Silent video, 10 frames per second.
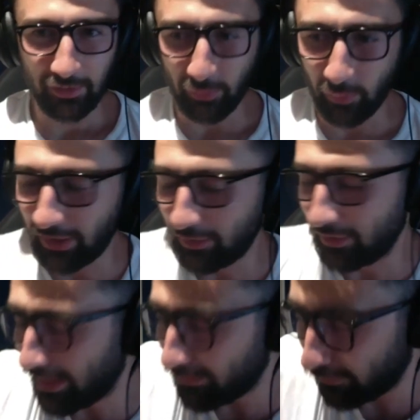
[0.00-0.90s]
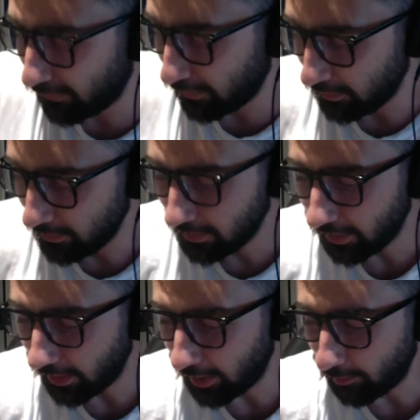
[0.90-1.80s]
Well, I have a few.
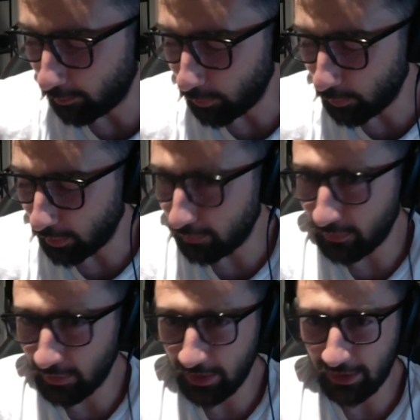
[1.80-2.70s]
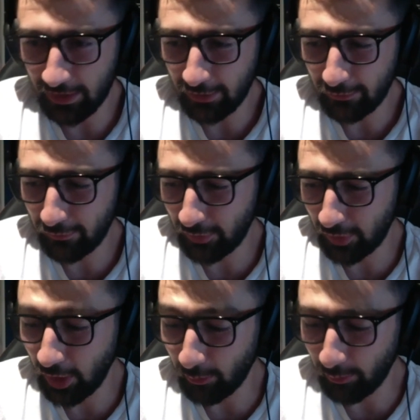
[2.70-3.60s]
We'll go for the
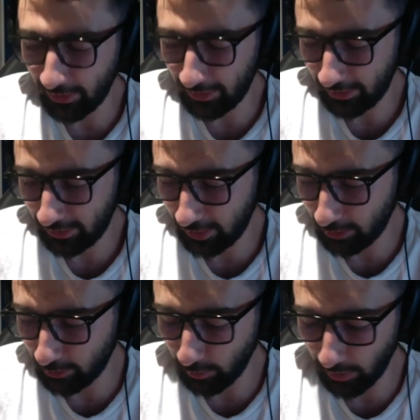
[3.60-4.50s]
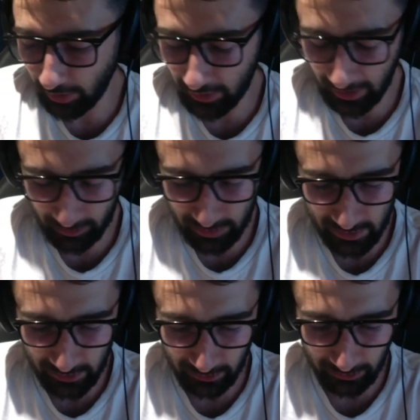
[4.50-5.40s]
number one, the
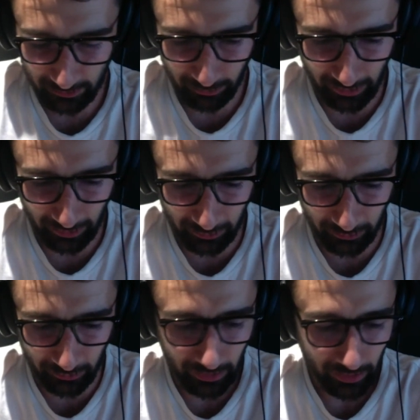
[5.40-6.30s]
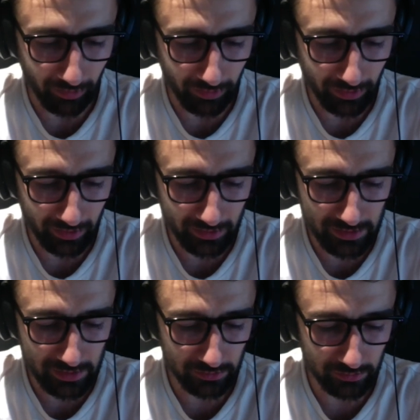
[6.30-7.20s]
absolute pinnacle, and that is
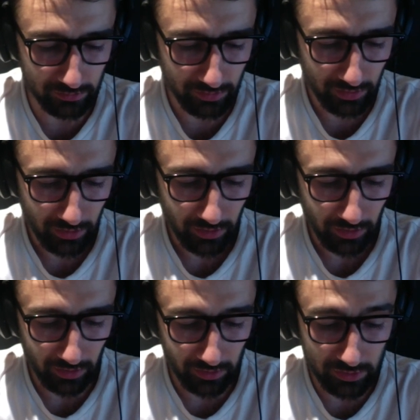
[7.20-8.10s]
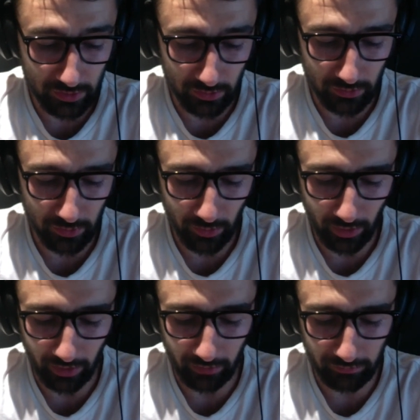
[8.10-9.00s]
to ensure that you
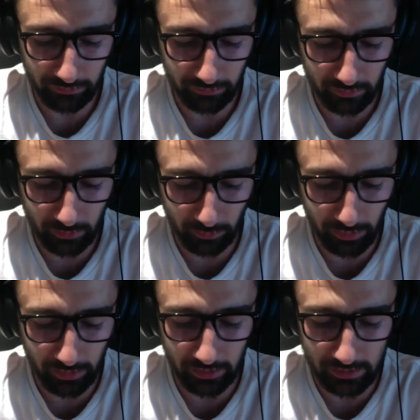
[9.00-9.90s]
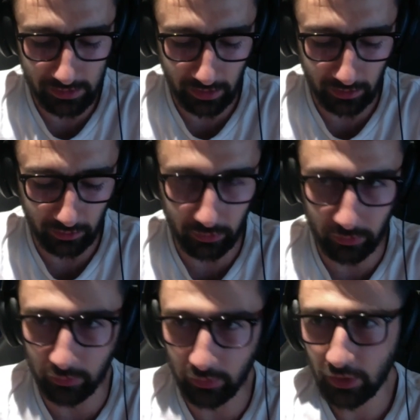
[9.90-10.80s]
have complete
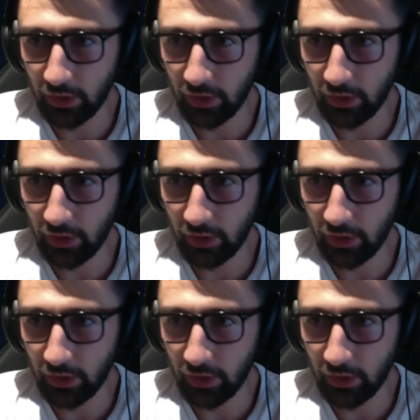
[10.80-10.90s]
technical